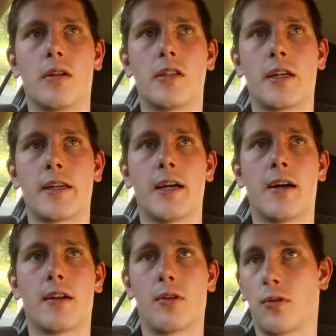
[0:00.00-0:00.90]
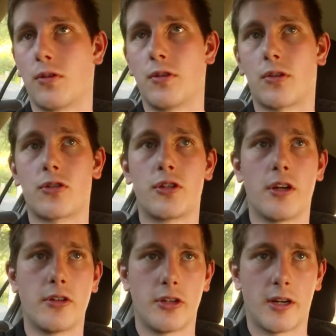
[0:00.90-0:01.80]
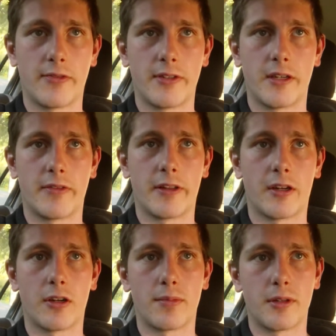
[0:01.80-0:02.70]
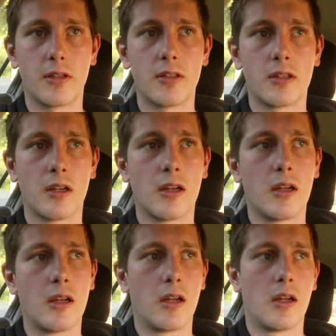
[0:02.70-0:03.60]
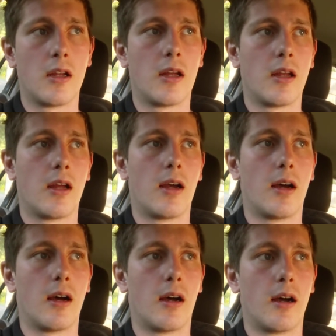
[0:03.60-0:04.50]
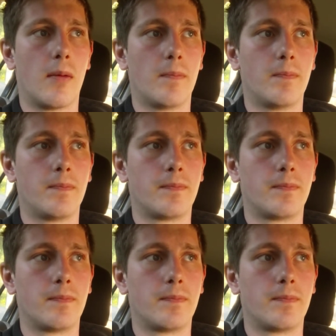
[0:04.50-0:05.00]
check out an Orthodox church after everything opens. Um,